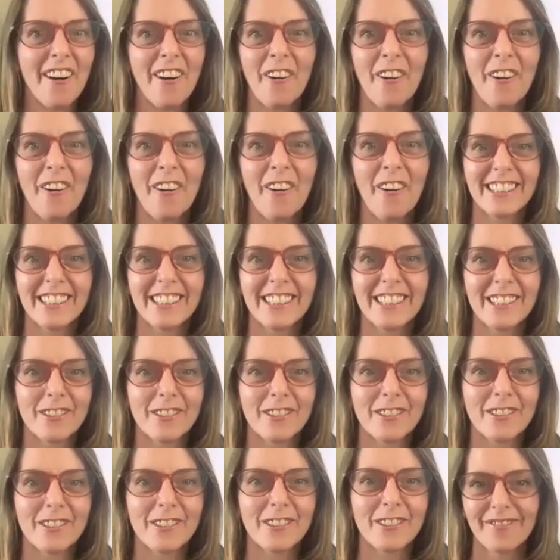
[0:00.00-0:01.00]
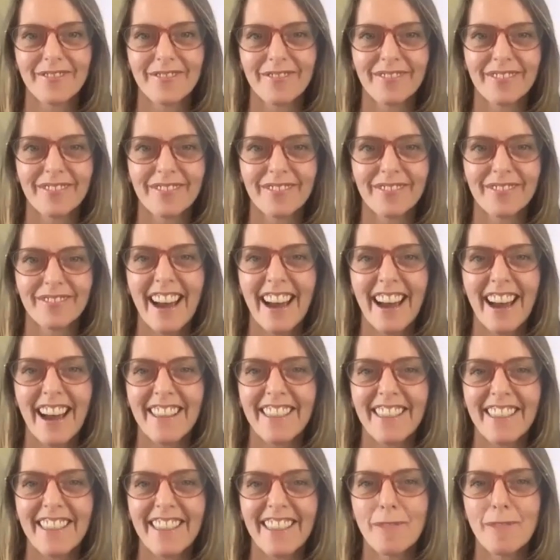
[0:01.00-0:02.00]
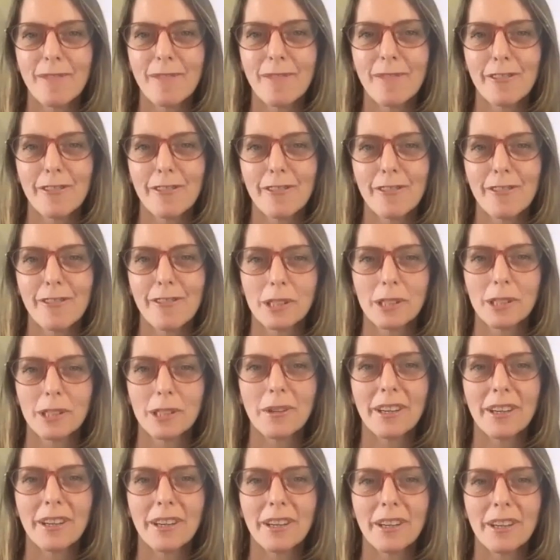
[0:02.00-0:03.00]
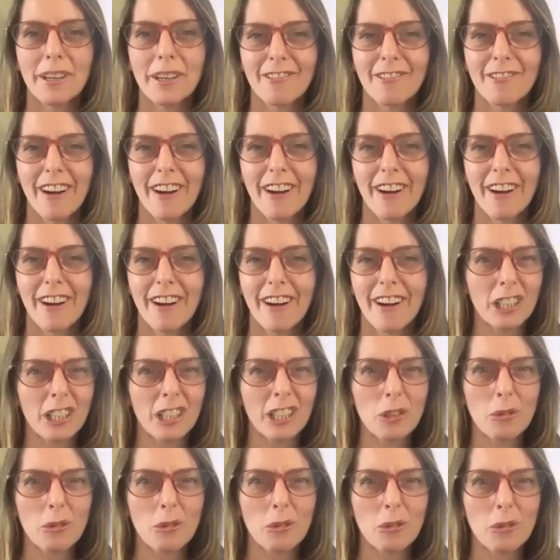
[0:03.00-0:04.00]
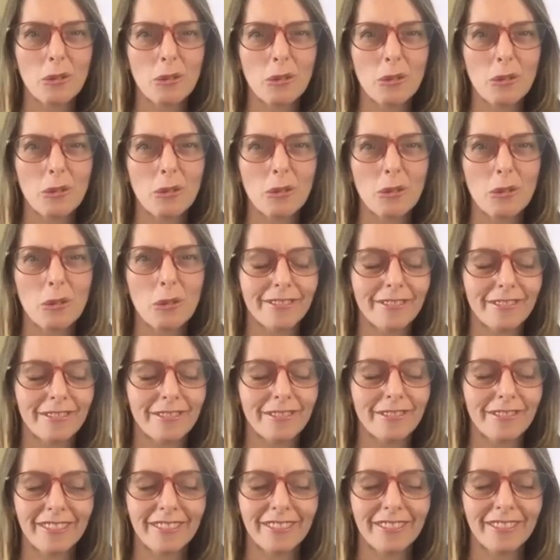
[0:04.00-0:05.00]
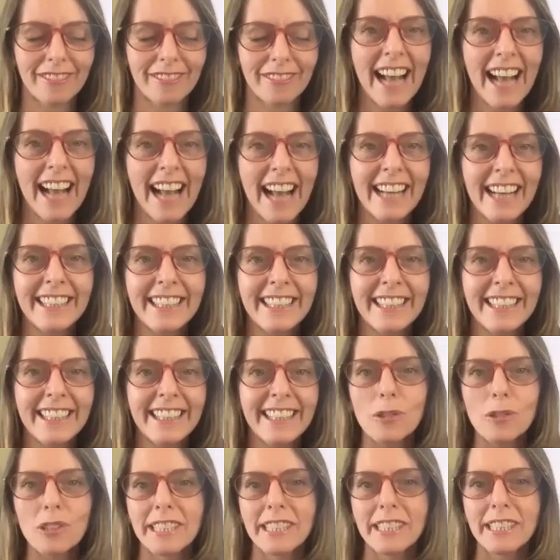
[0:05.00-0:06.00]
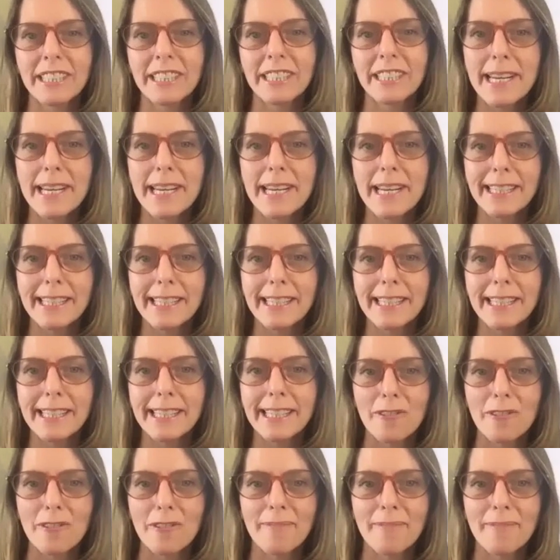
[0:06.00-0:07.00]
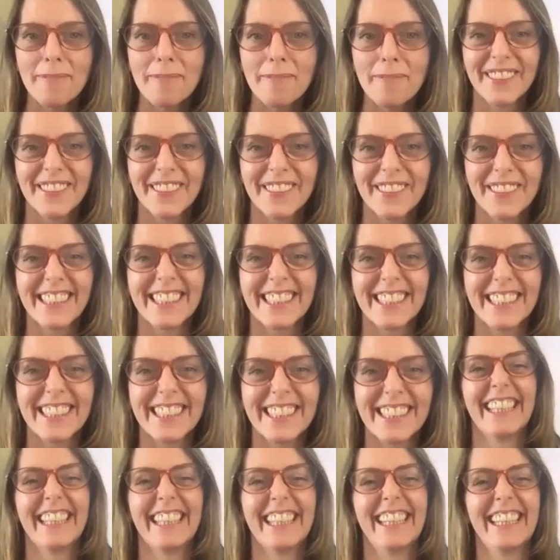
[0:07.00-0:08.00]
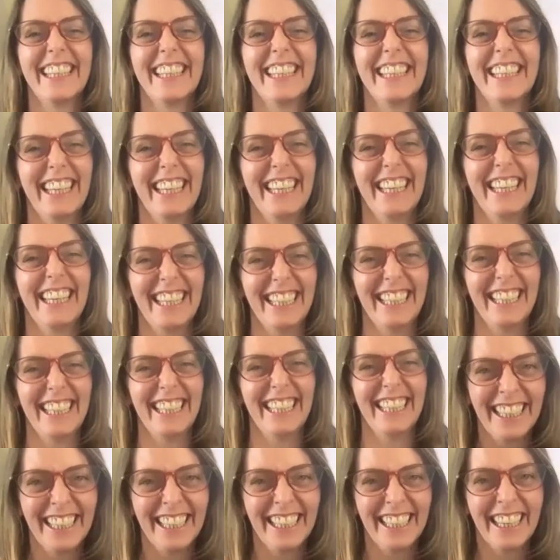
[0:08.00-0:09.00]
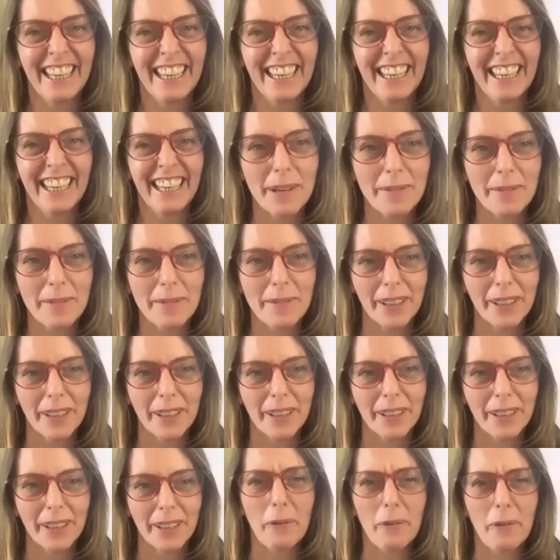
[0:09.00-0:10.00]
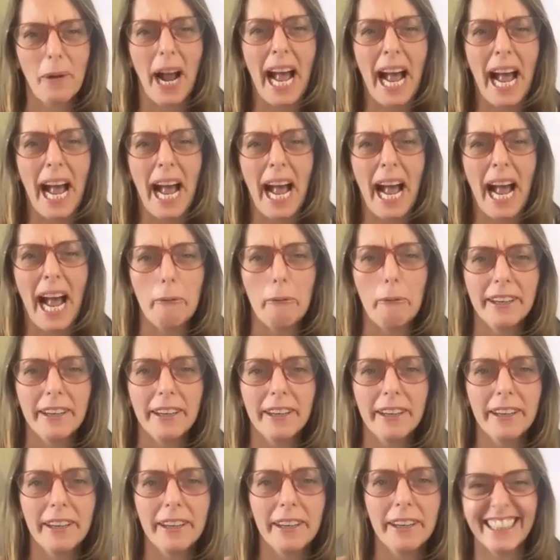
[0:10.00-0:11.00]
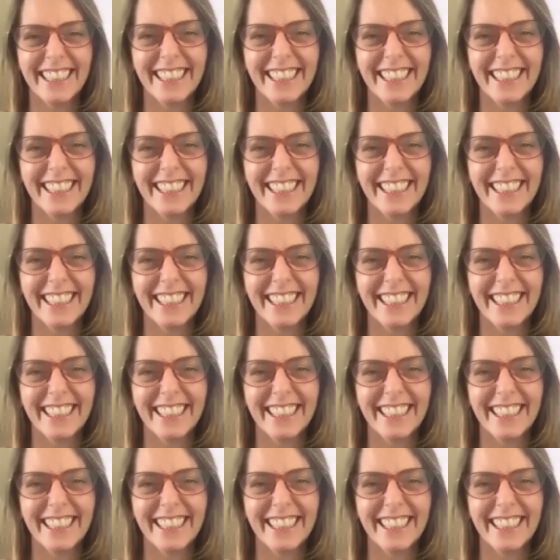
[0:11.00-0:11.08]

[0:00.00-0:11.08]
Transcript: All that sort of, that performance works, right, for QL work. Yeah, any of those nippier sort of muscles that people are going to go, ow!